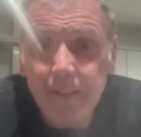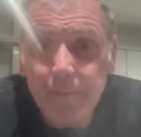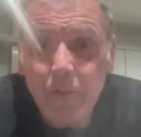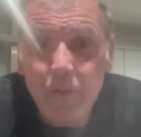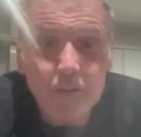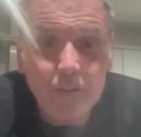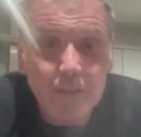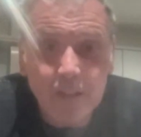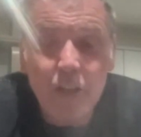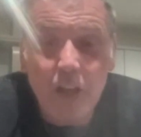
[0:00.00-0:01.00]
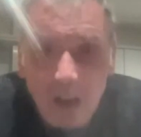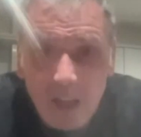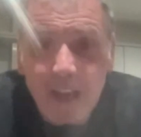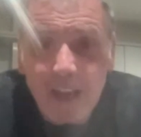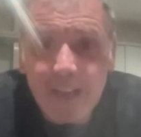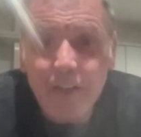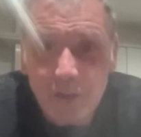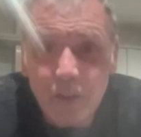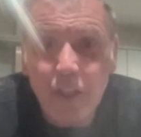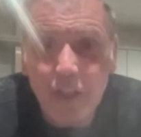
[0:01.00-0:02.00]
Because it's clearly
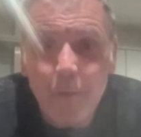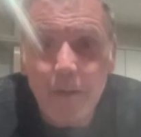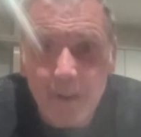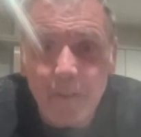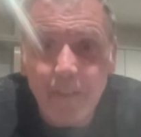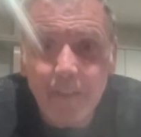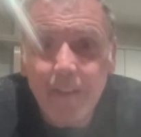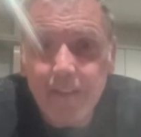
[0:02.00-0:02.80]
something going on,